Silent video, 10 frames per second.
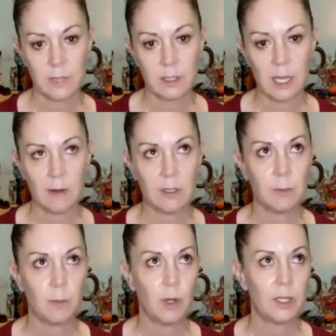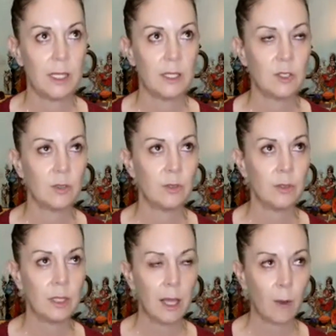Allowing the body
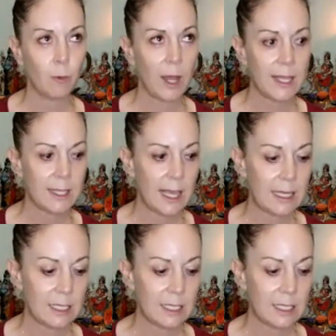to awake